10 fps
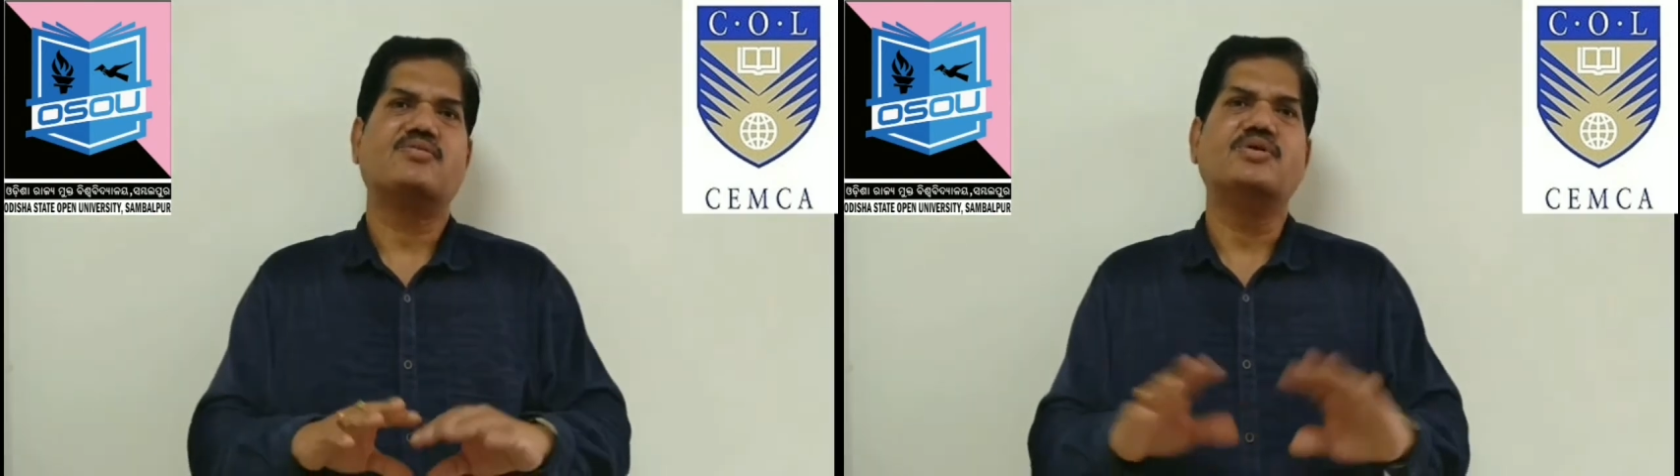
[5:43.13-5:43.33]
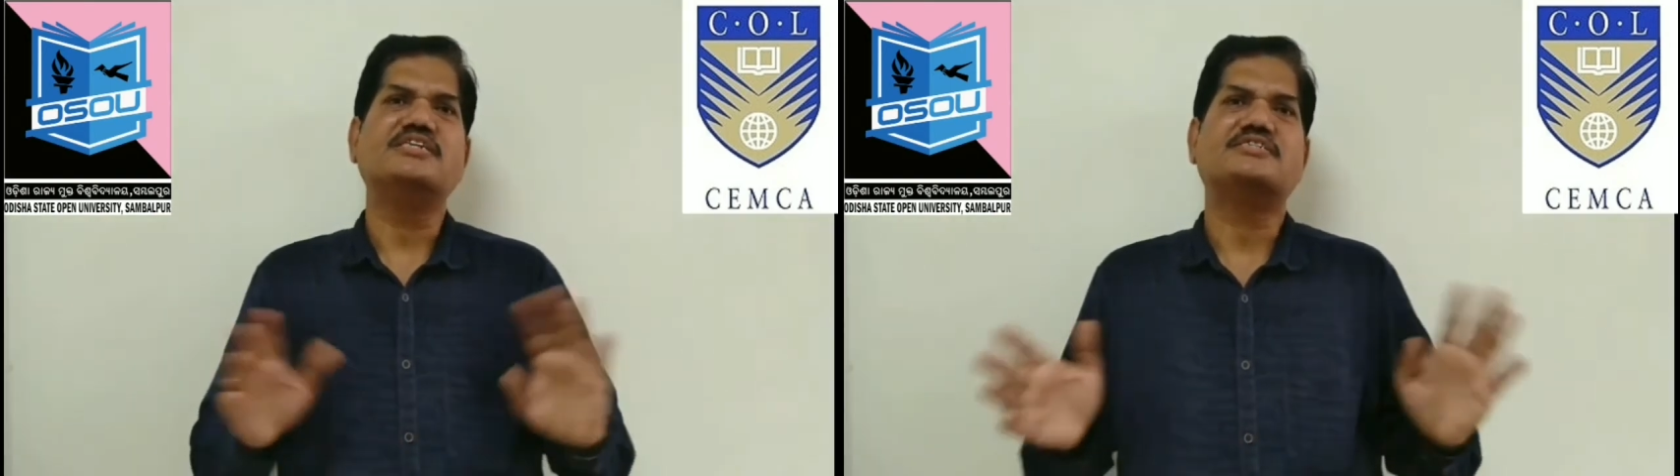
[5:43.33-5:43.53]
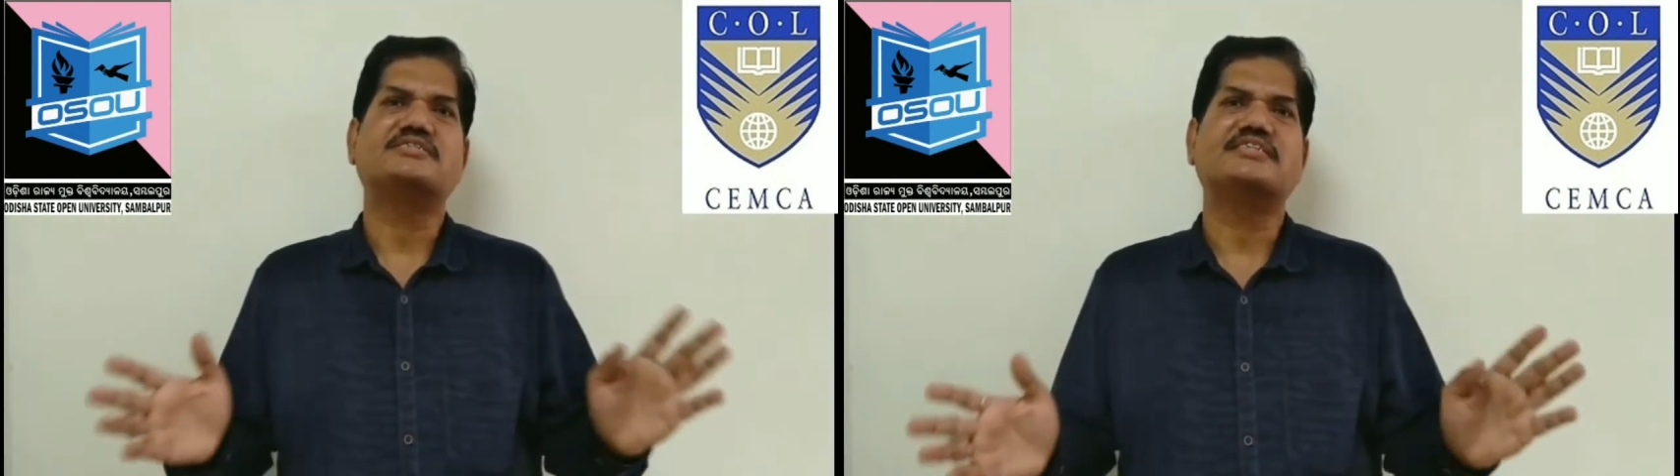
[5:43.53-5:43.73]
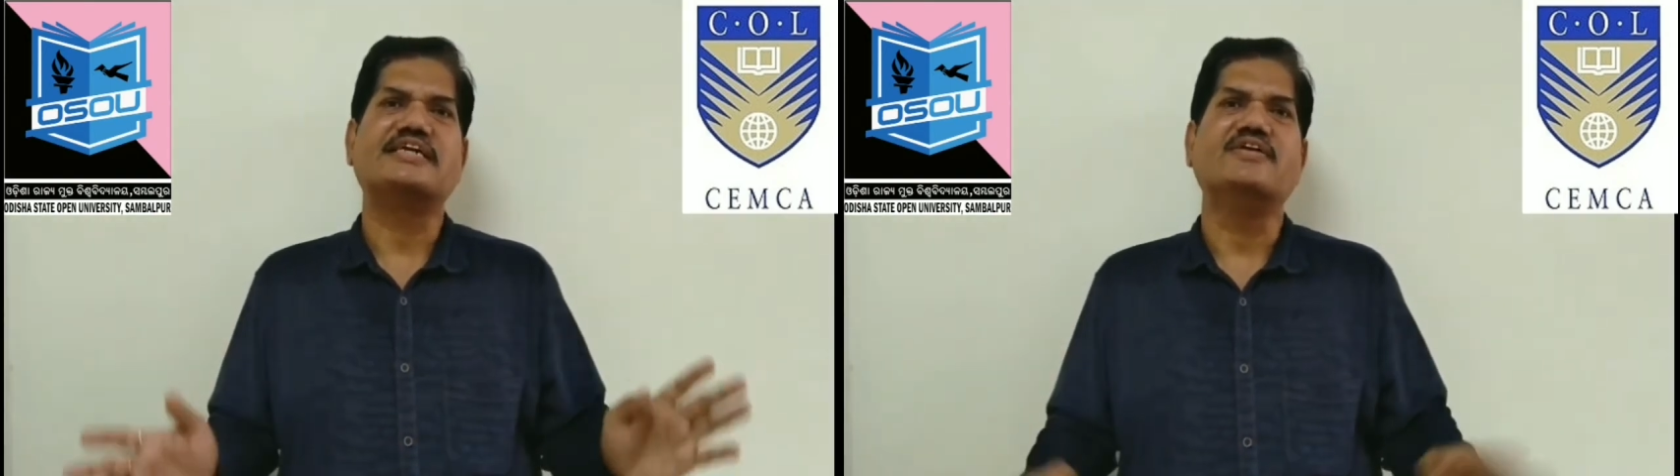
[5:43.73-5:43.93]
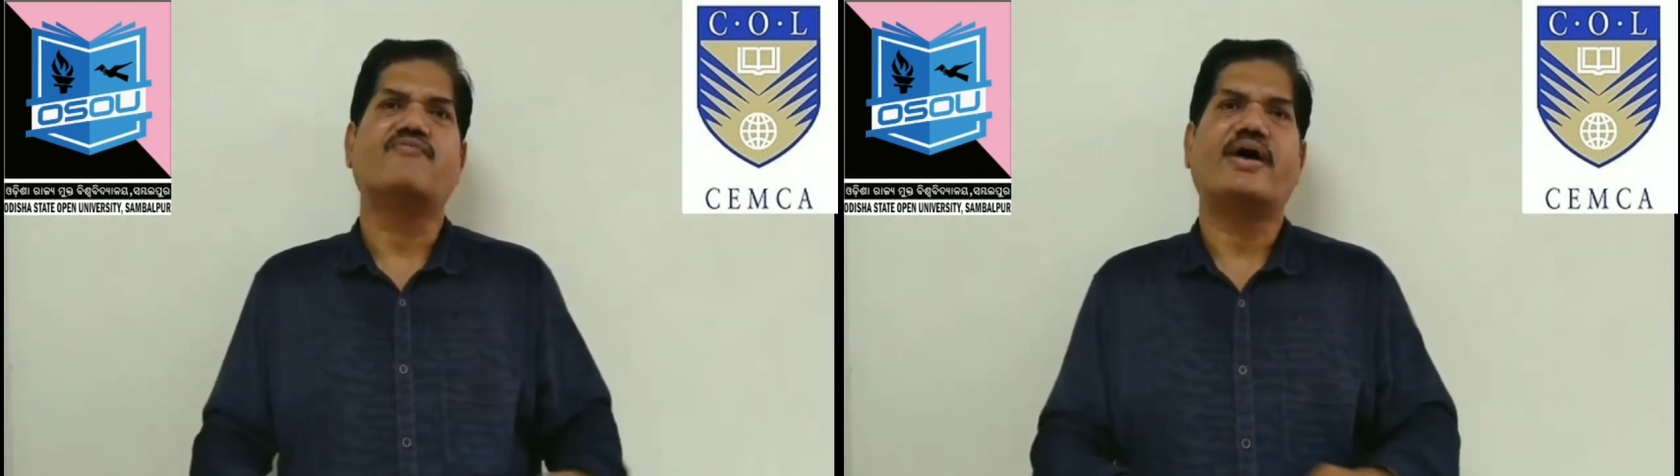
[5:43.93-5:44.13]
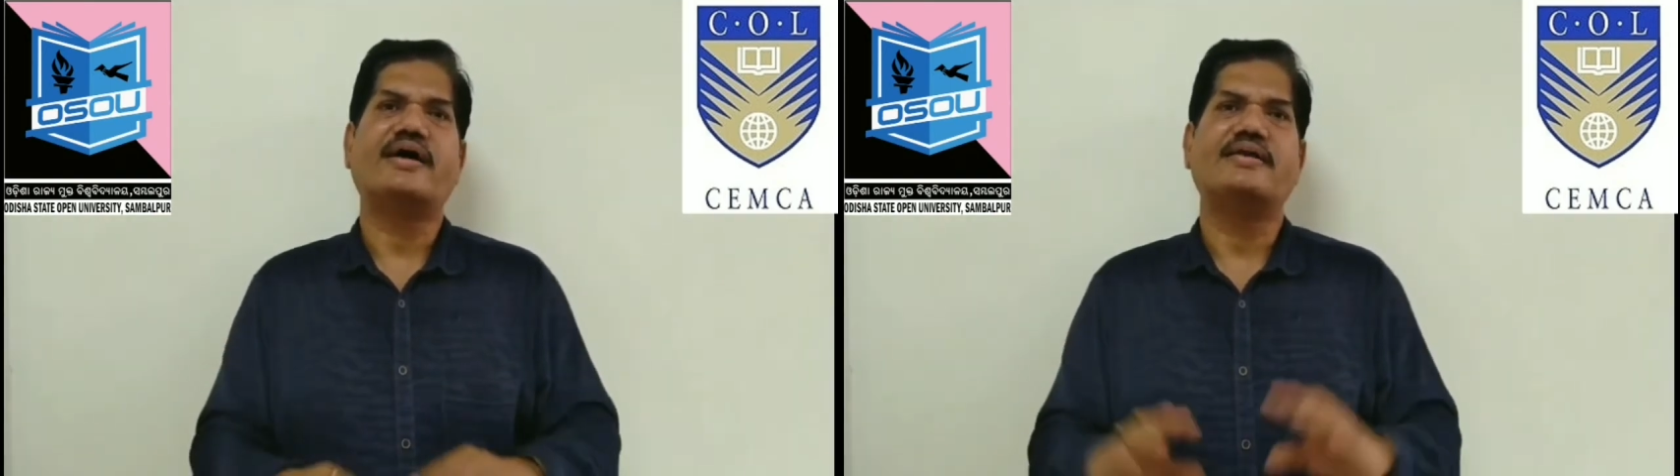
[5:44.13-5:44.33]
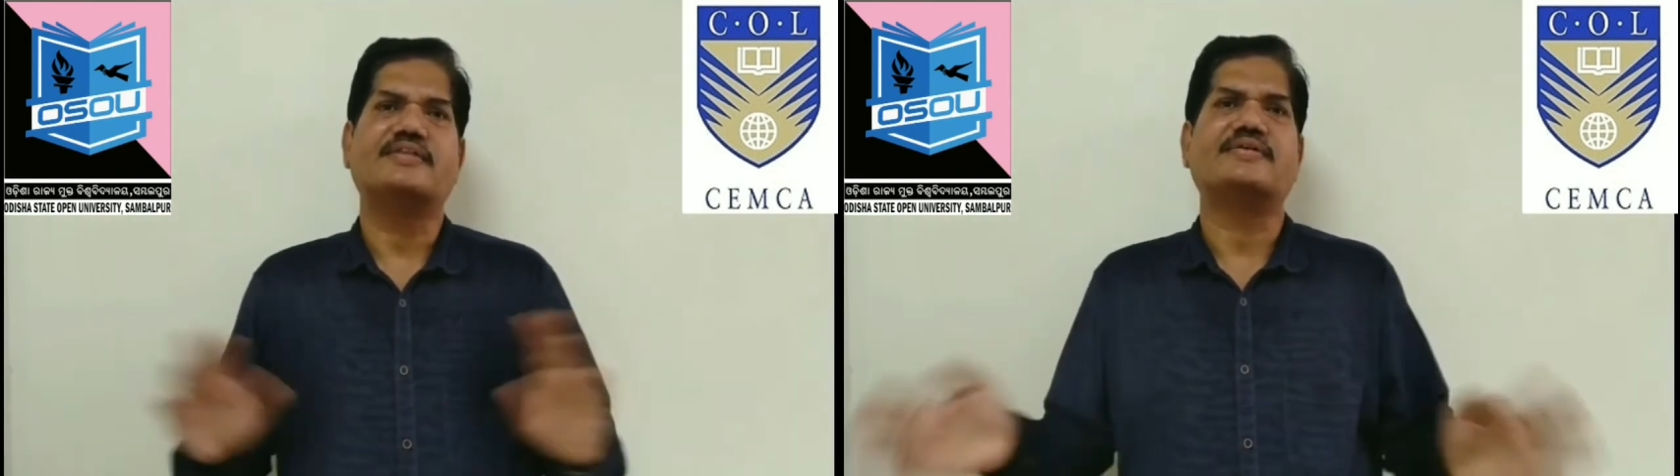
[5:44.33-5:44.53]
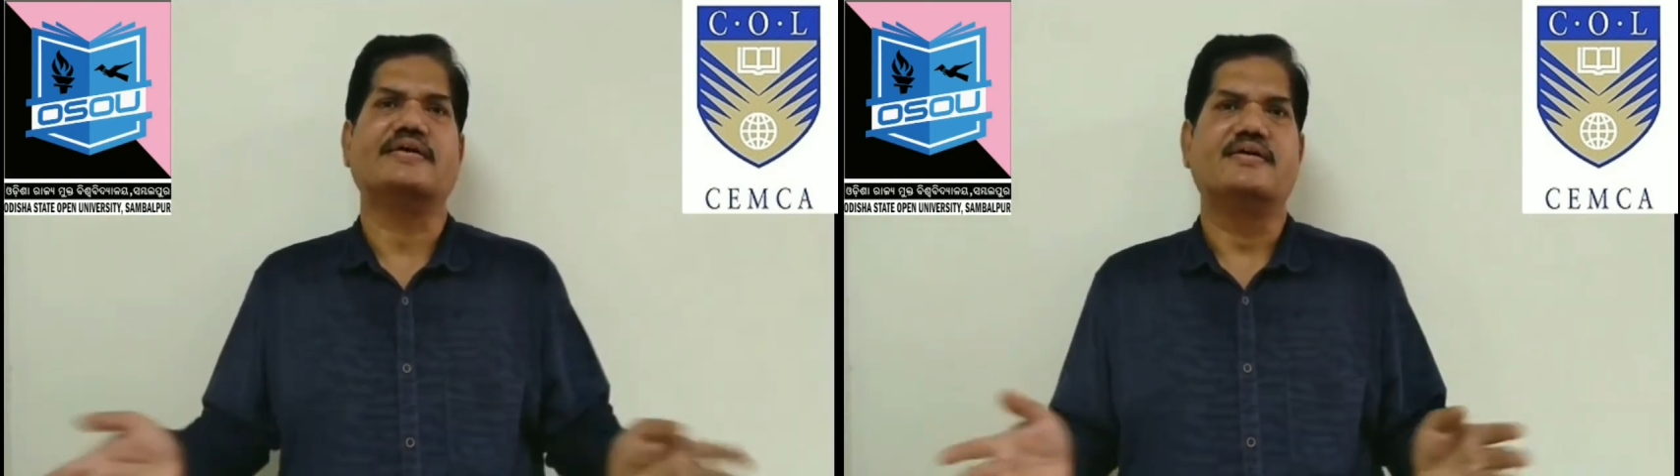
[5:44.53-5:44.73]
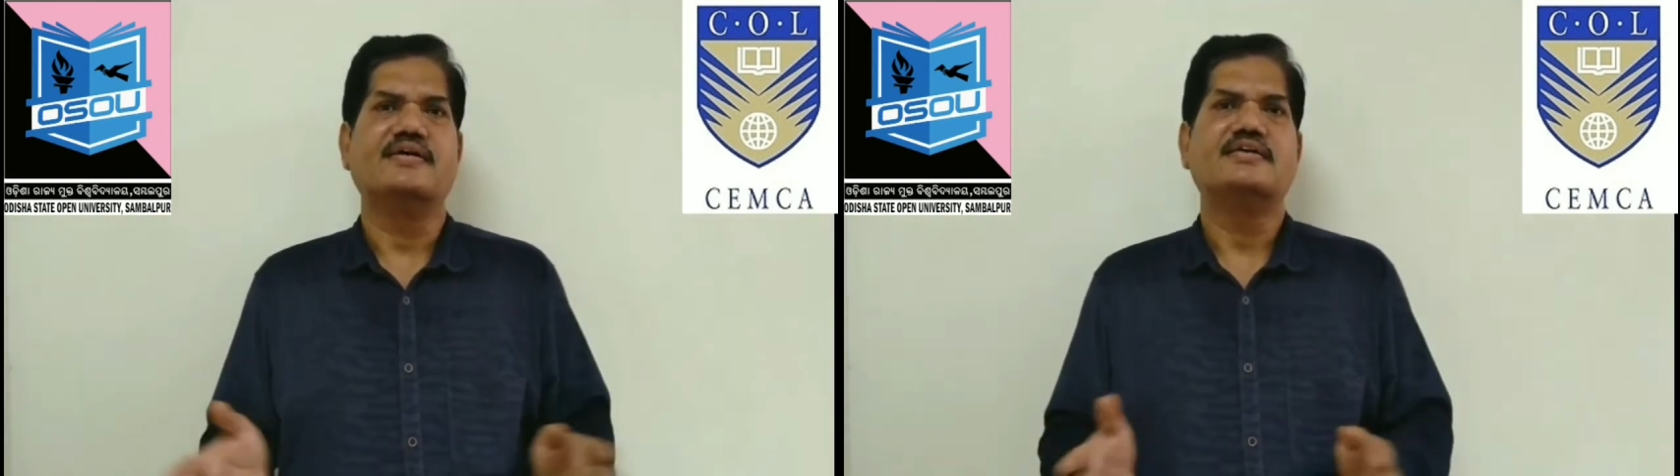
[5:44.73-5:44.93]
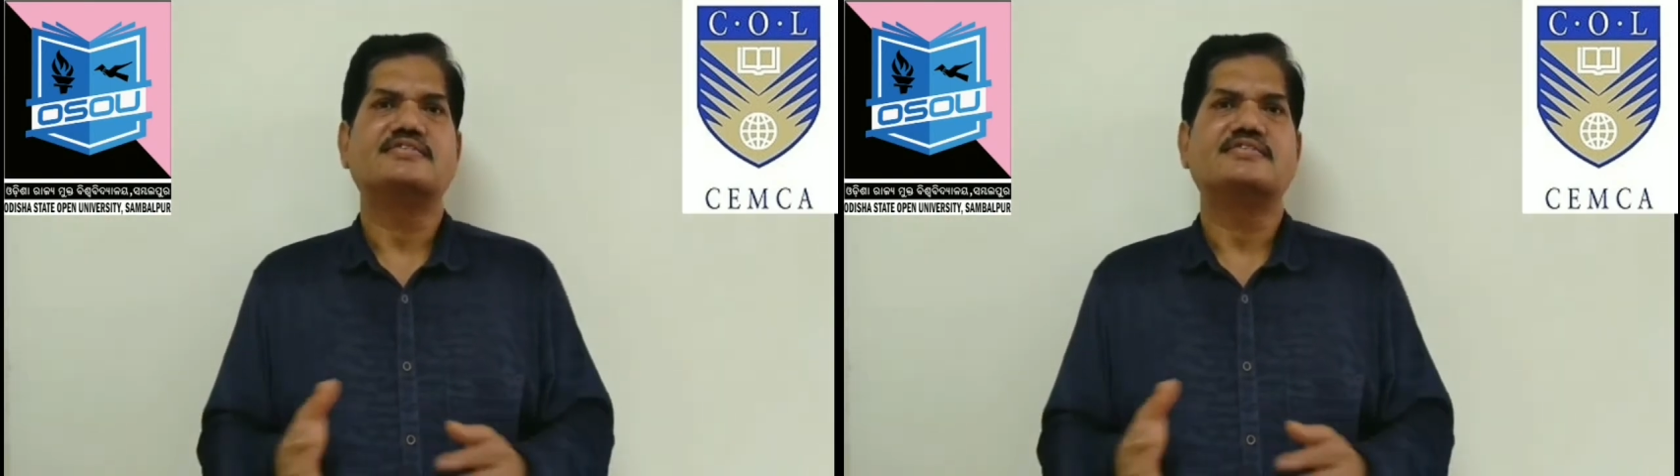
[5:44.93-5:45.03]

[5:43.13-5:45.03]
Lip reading: which signify nothing.